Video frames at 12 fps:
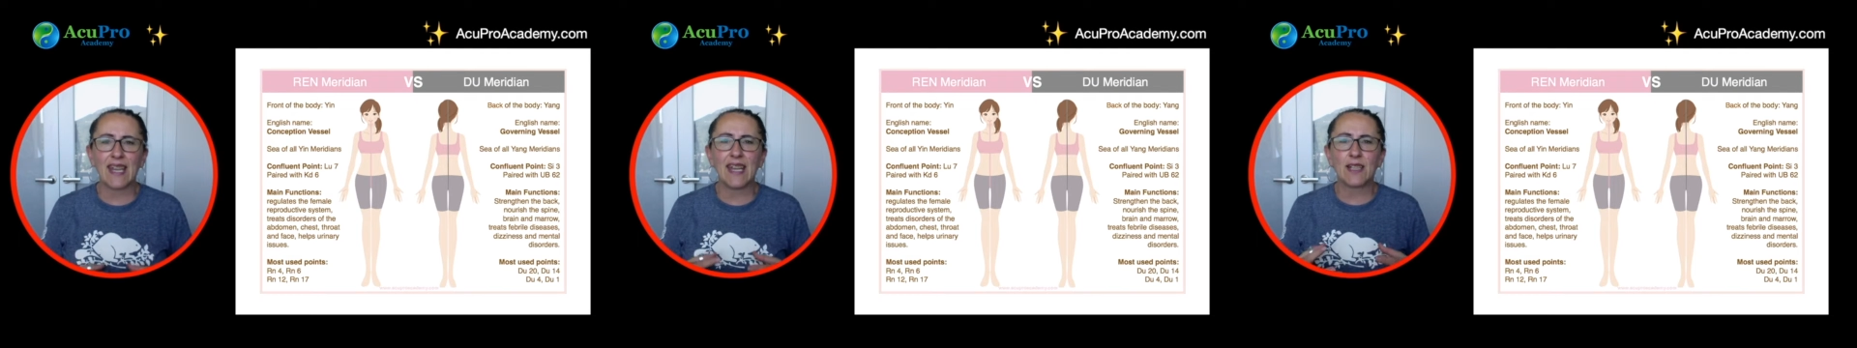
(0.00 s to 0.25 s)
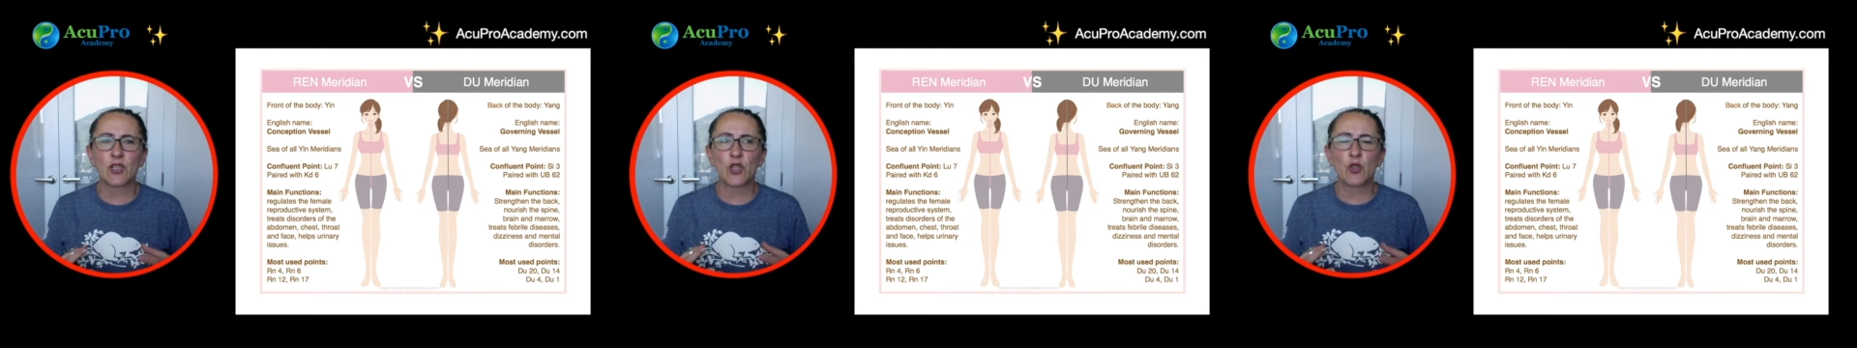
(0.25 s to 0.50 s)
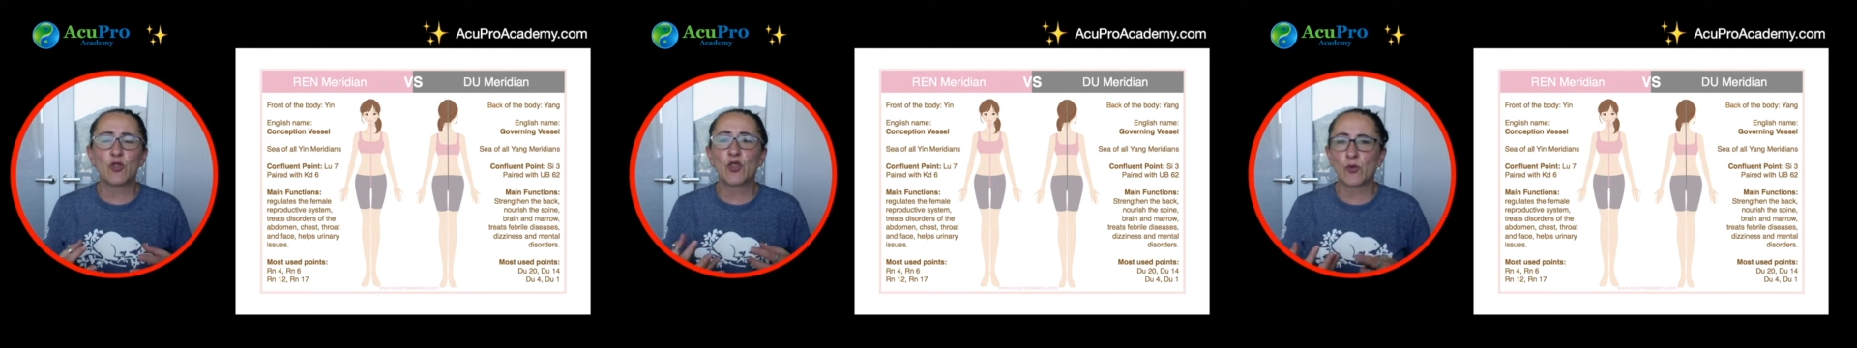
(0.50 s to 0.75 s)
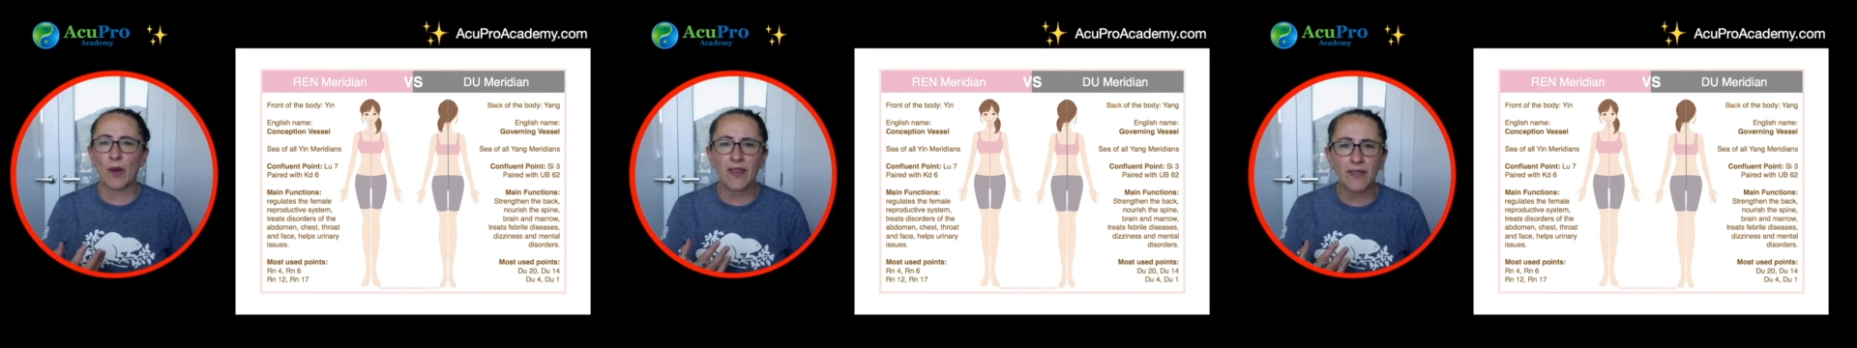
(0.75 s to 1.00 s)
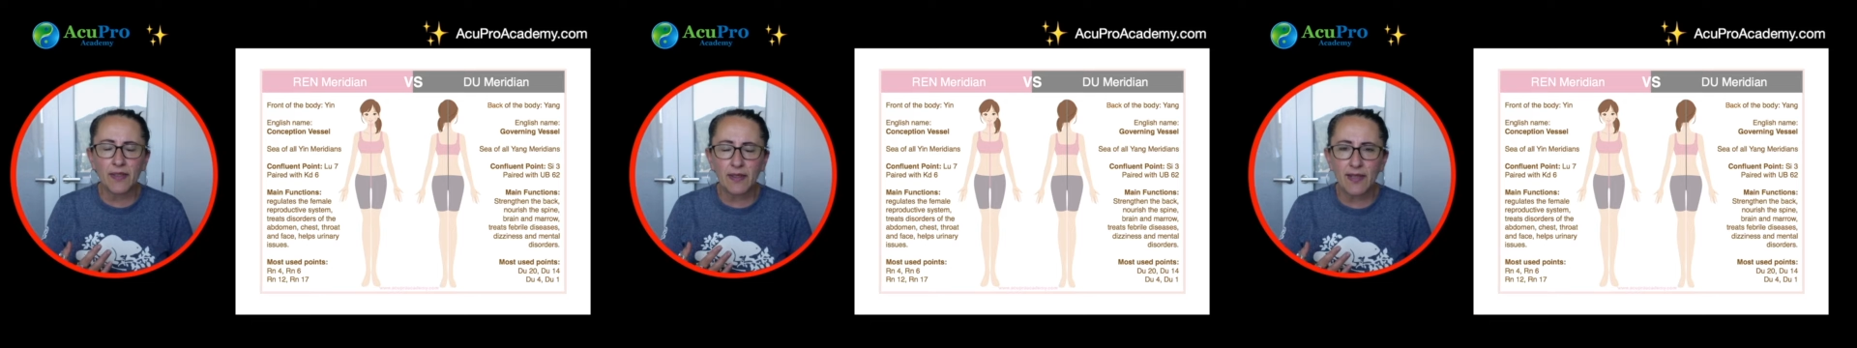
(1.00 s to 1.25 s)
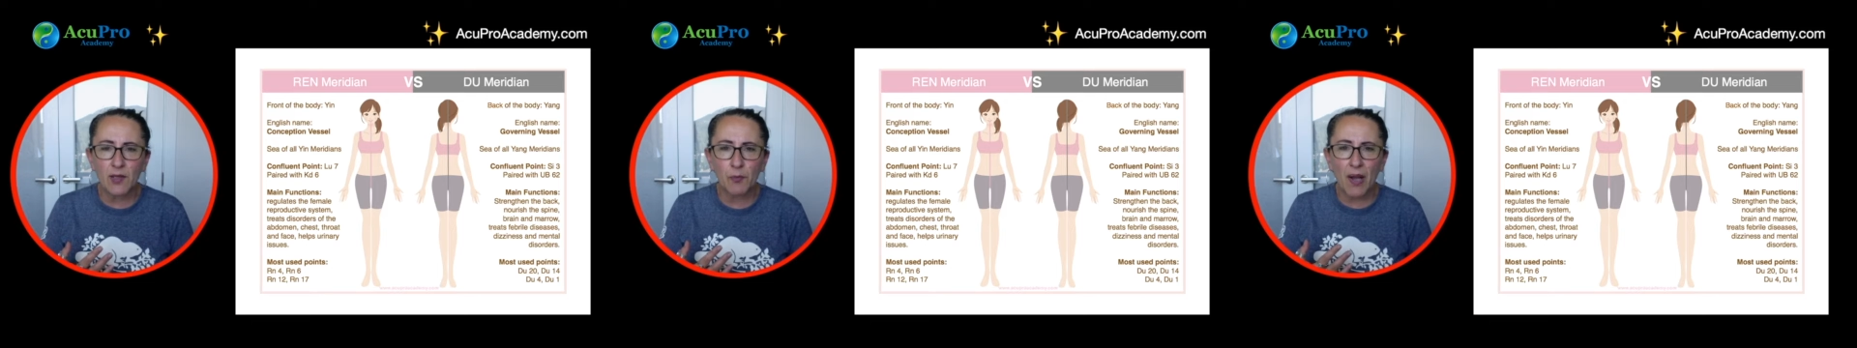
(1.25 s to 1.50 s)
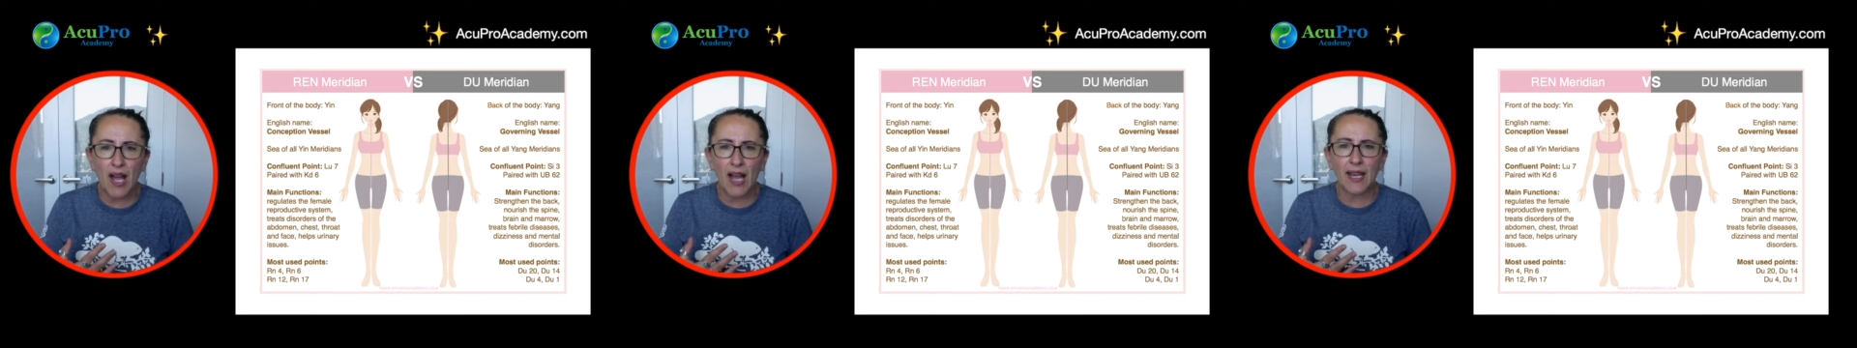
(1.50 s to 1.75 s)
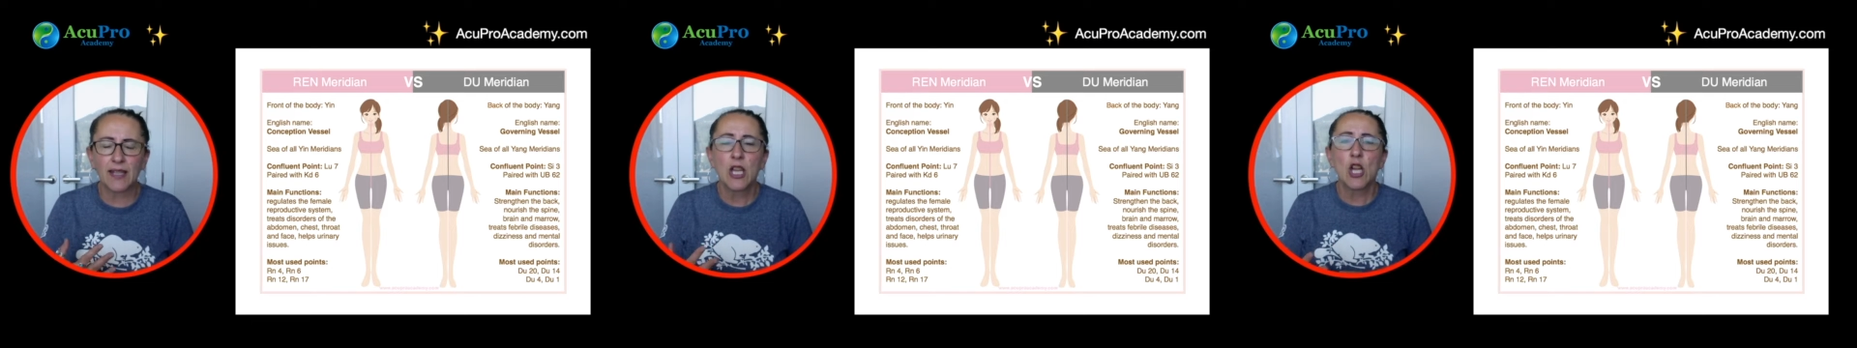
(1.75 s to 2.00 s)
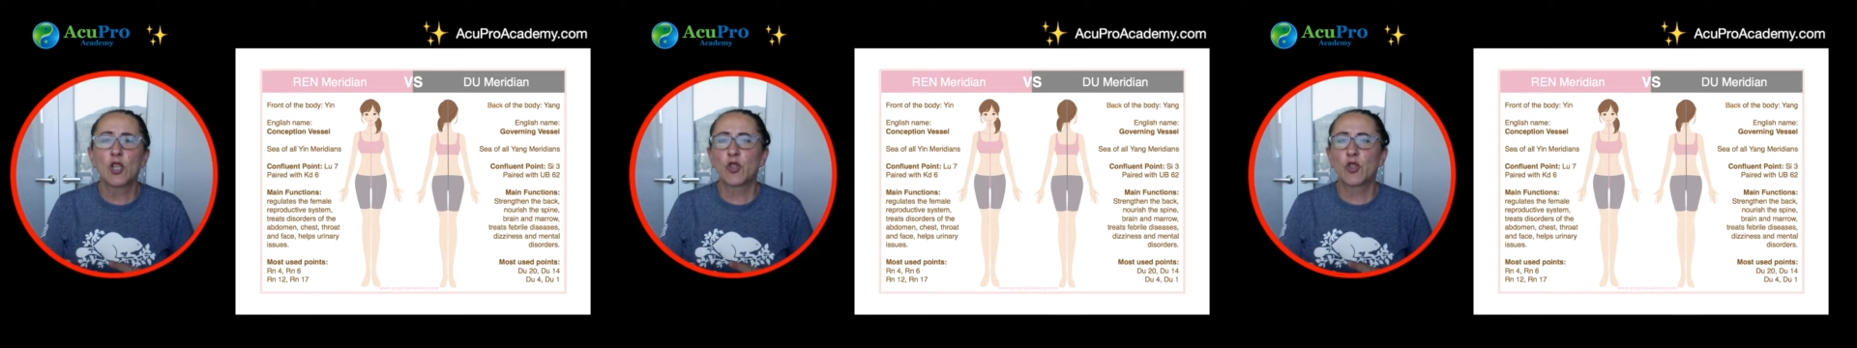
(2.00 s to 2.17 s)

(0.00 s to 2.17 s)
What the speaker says: is to strengthen the spine,